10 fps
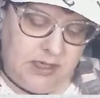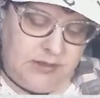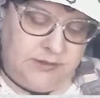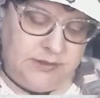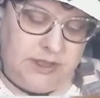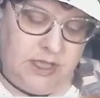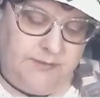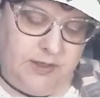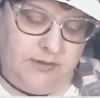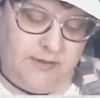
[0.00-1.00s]
I'm just going to
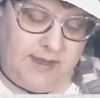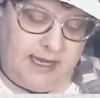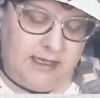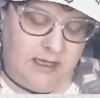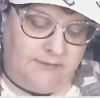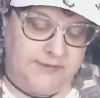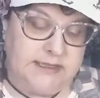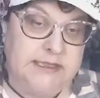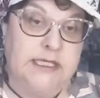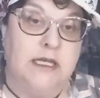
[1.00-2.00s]
peel the backing off and
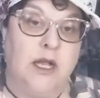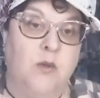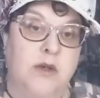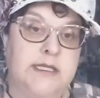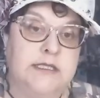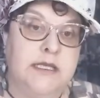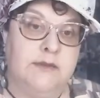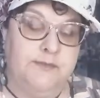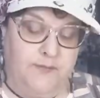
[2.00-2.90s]
see, like, once the